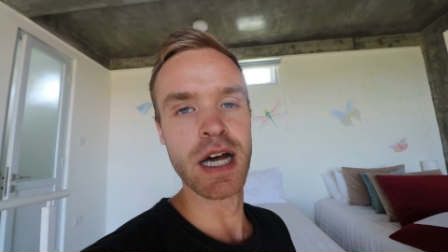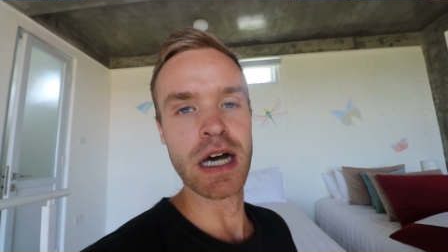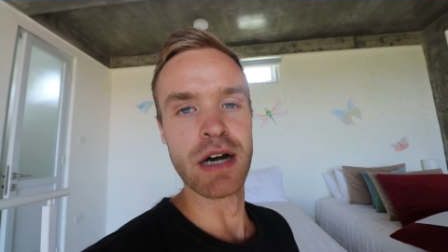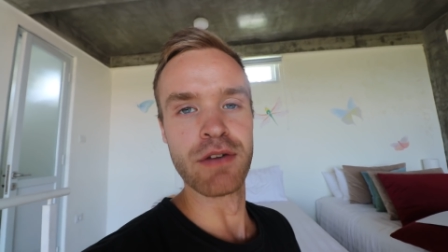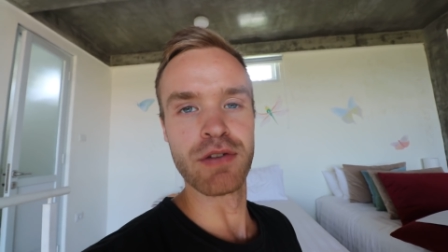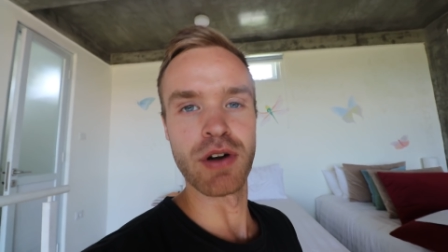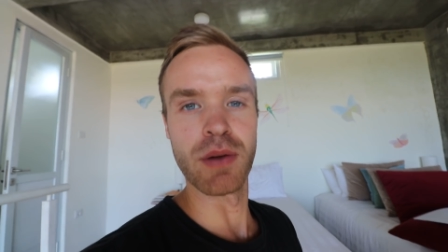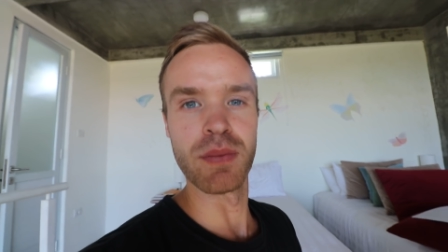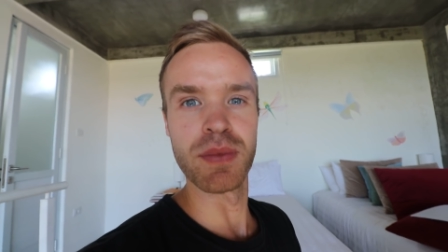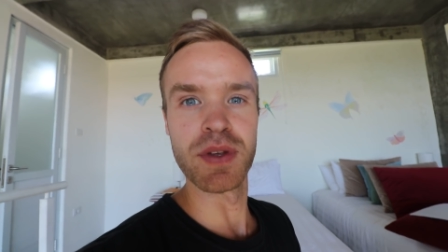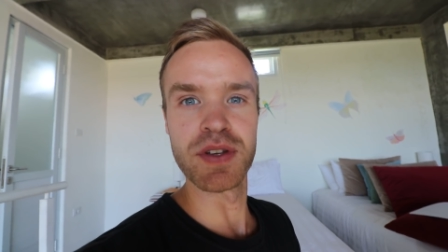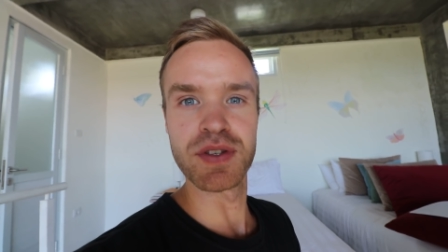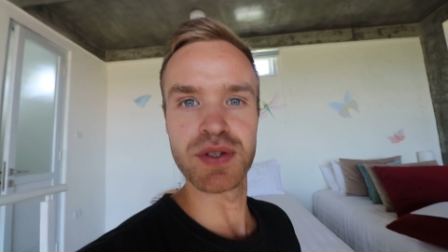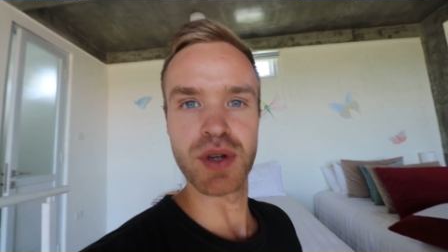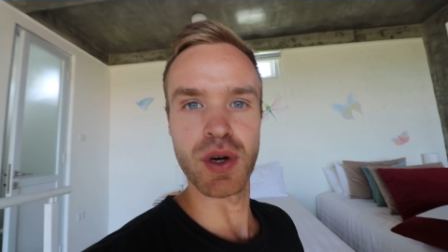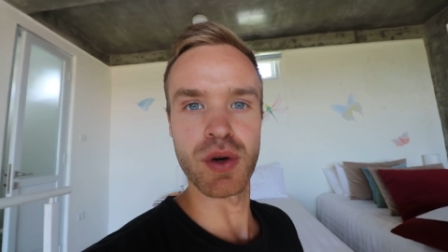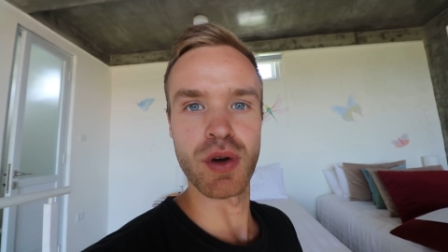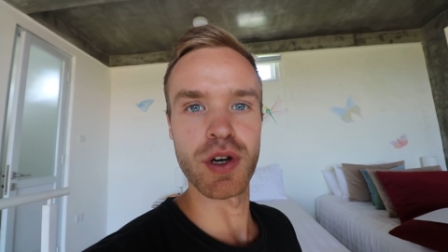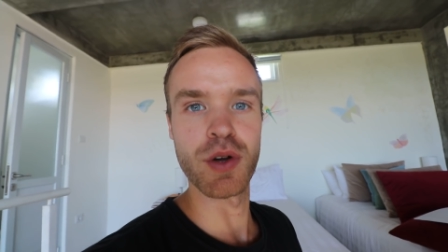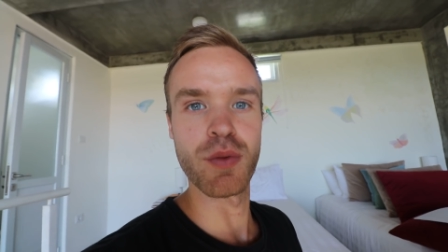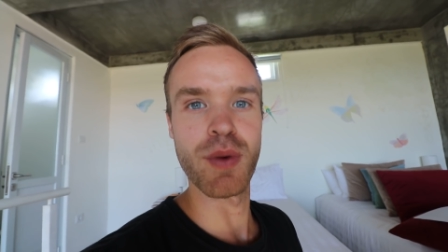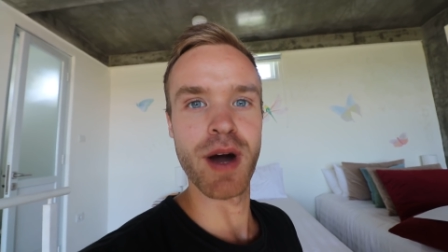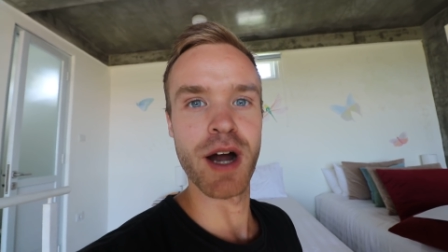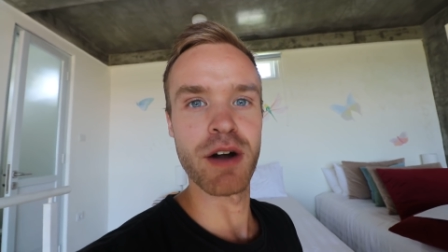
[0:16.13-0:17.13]
from this
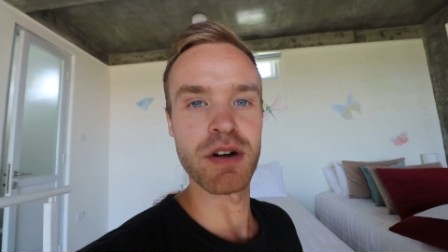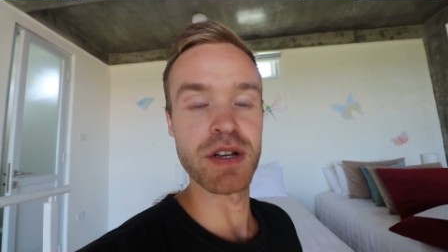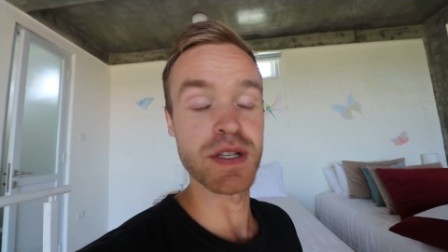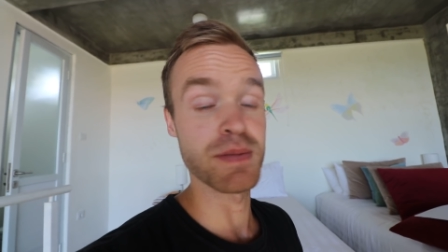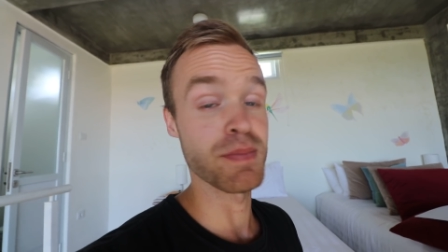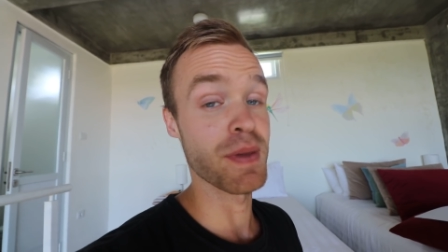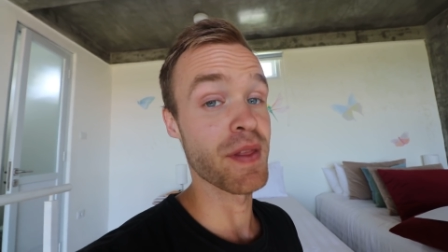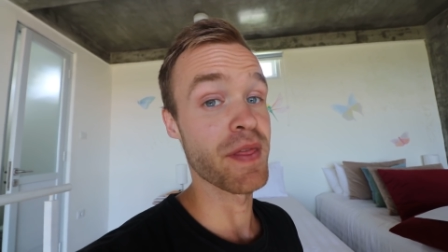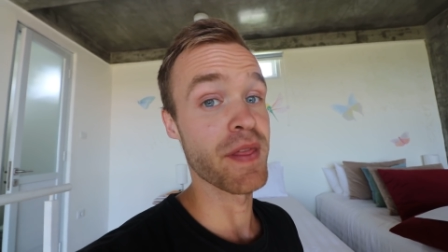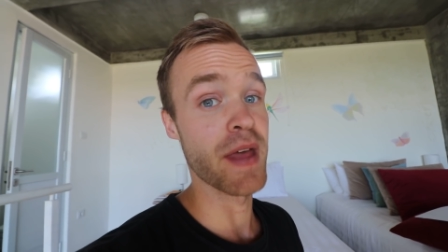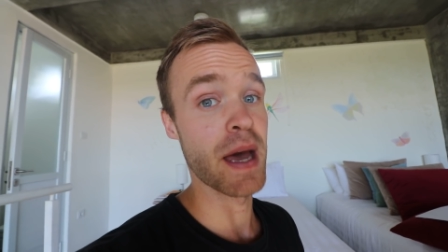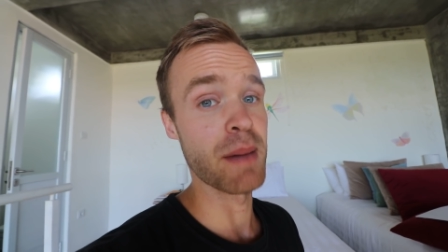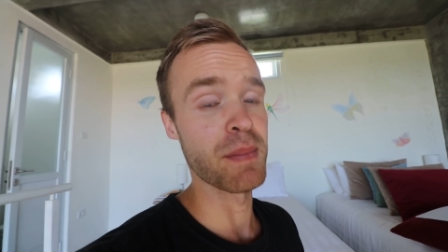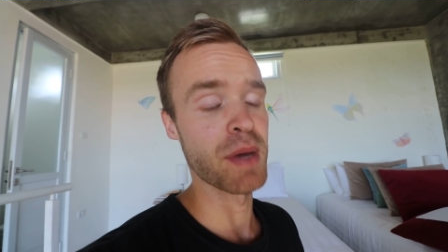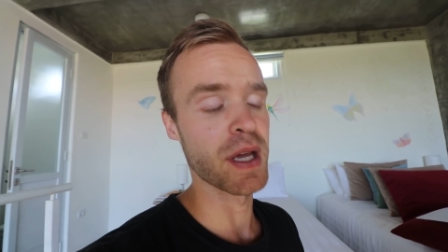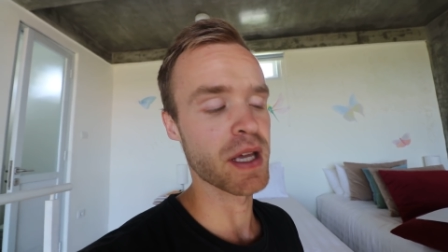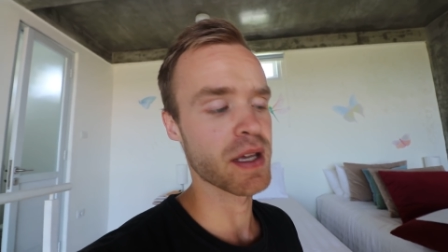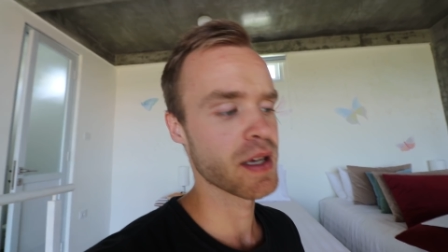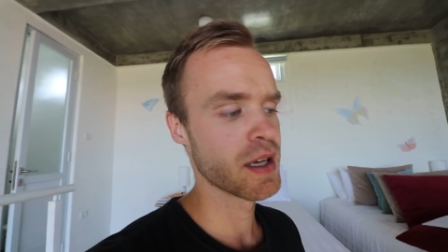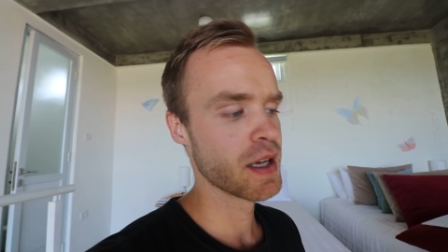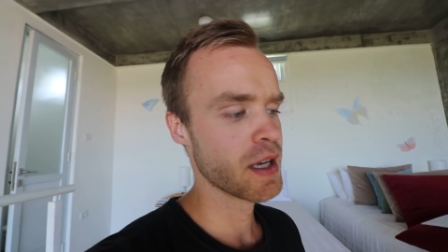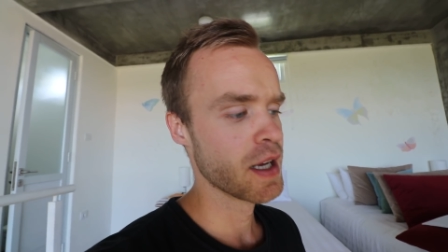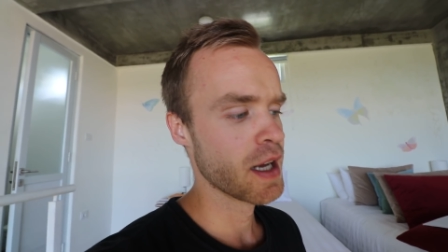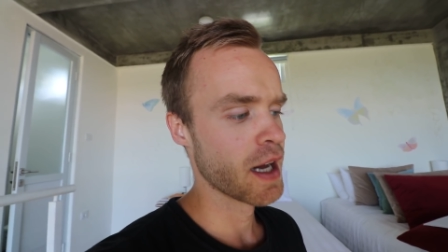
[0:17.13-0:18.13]
coronavirus pandemic.